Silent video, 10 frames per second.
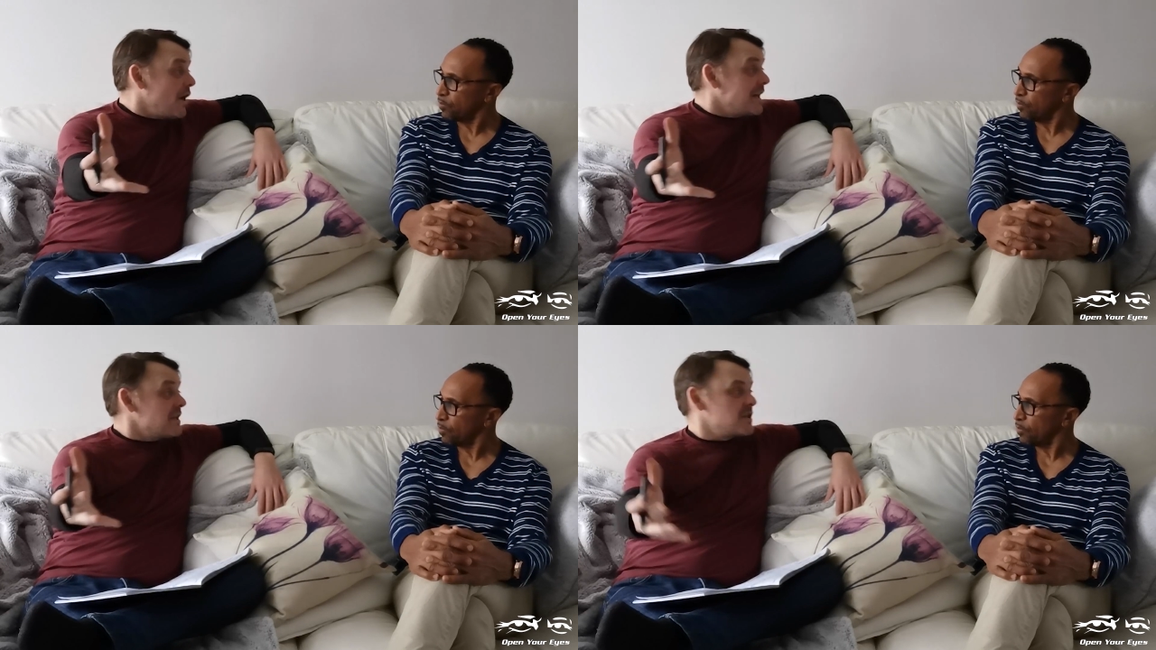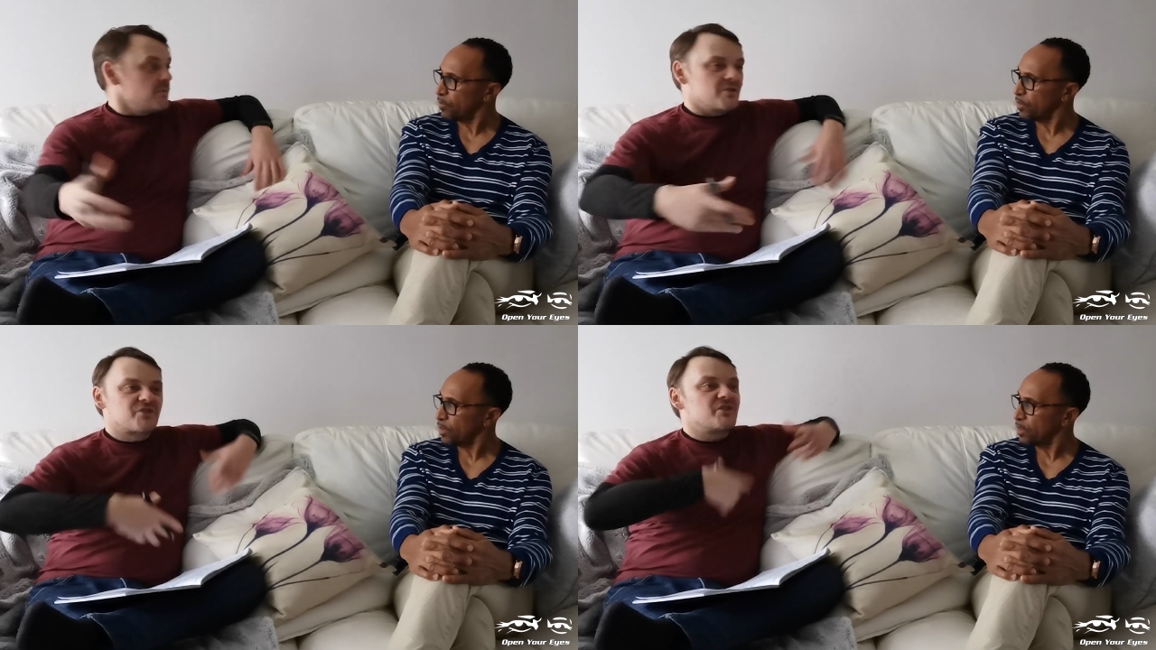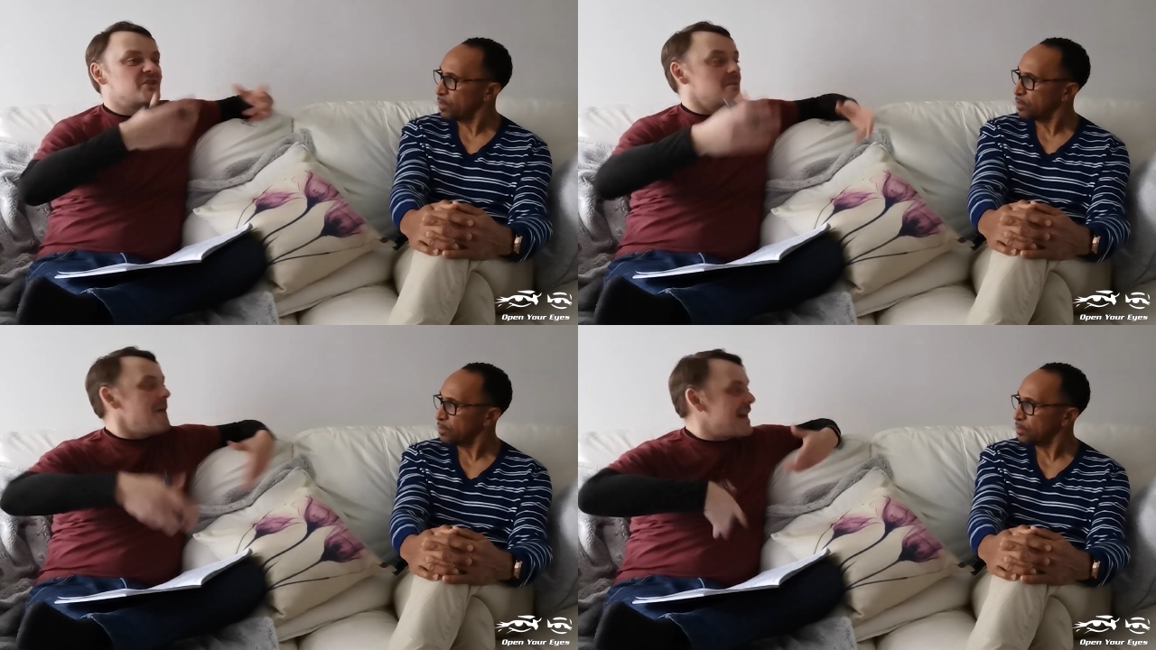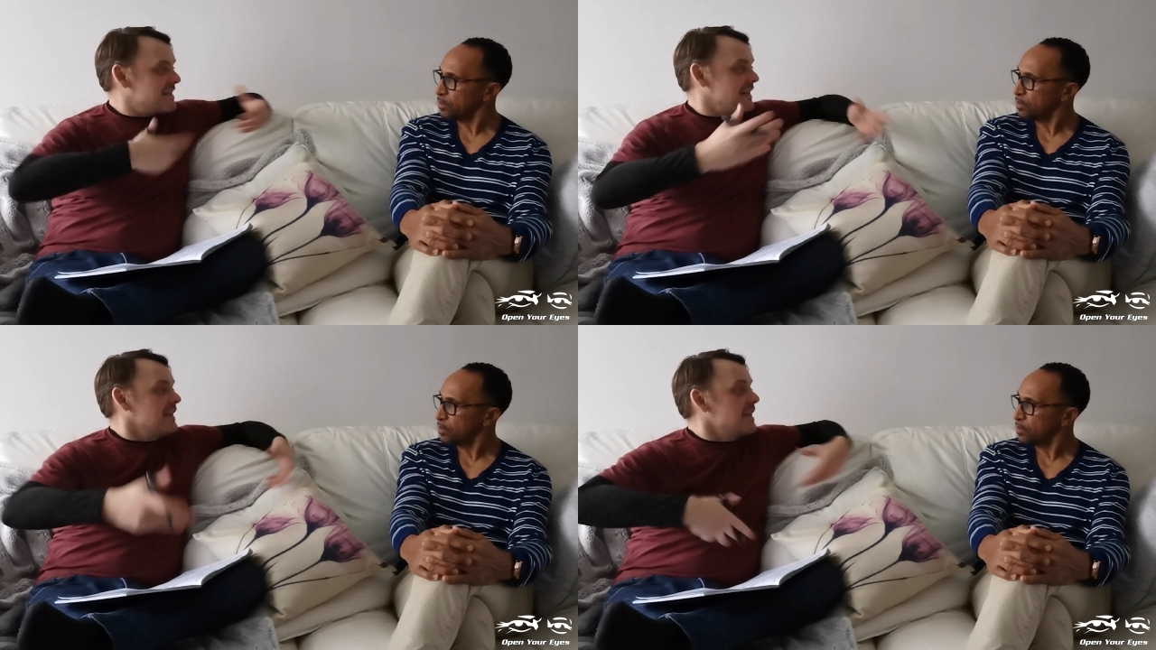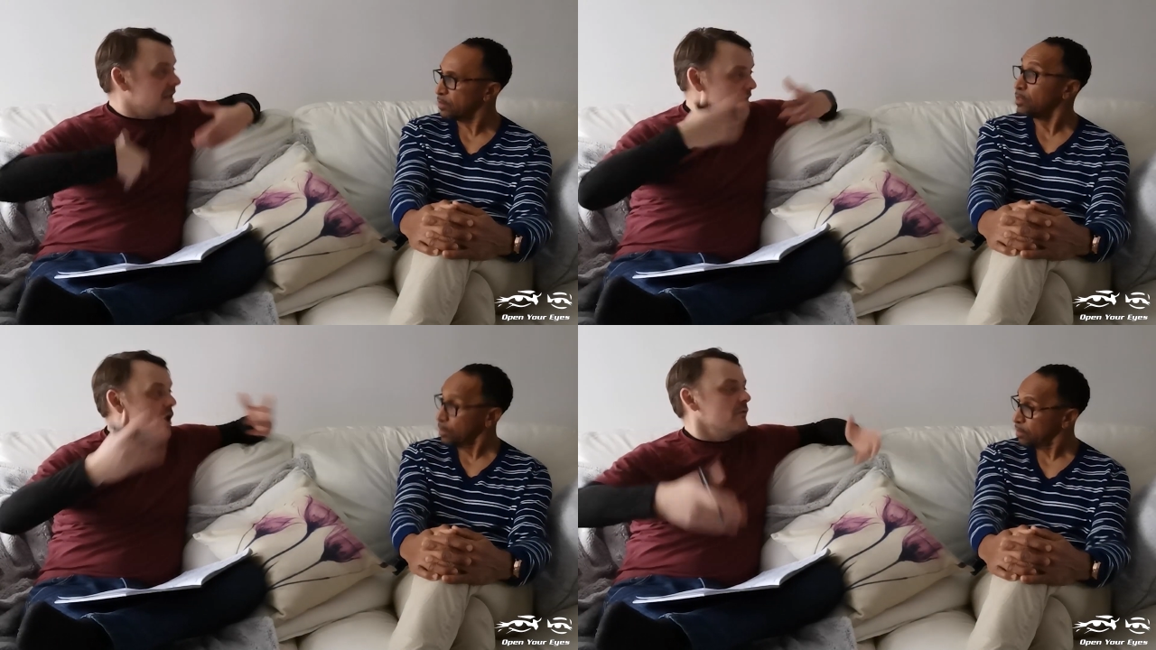Speaker 1: lying to us systematically
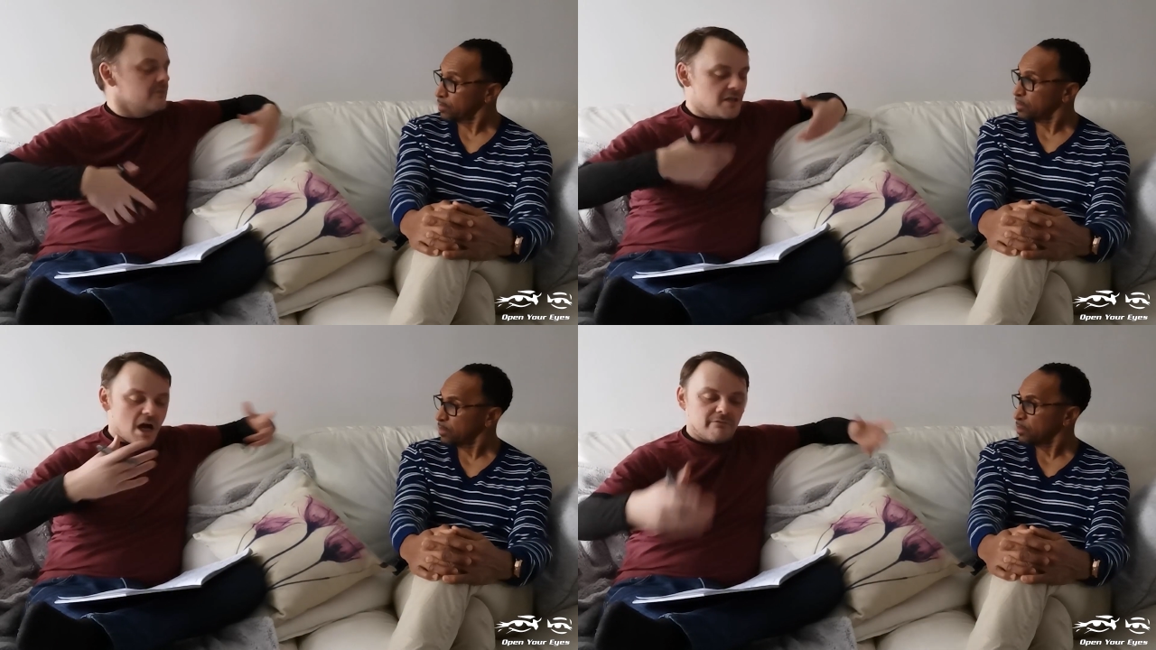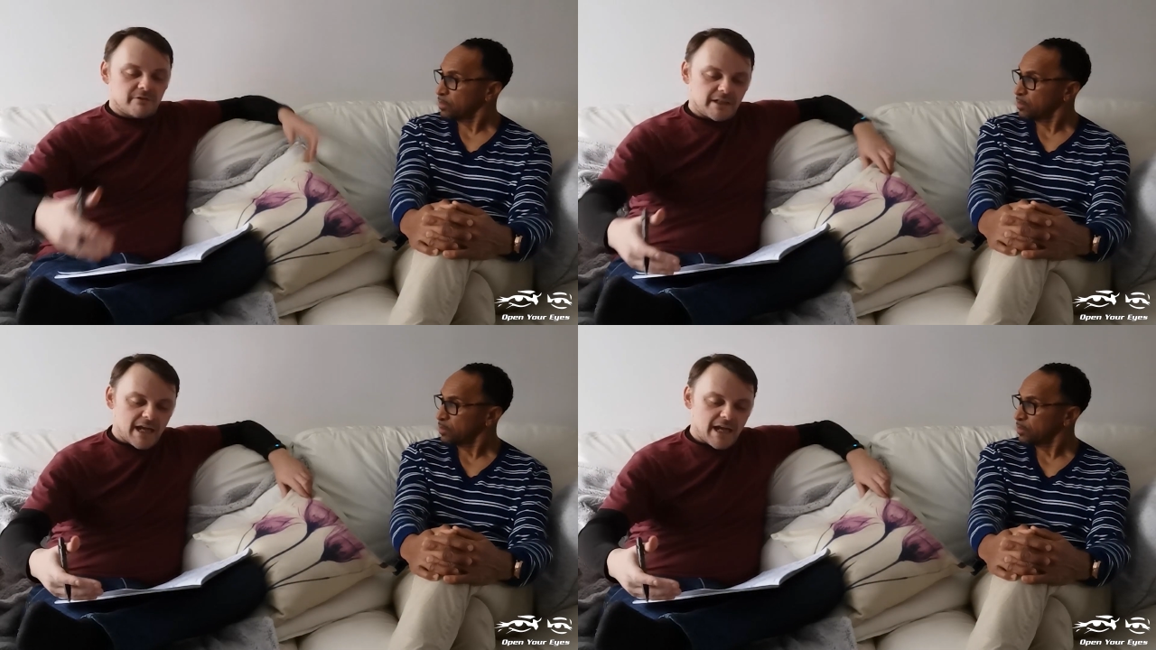and over and over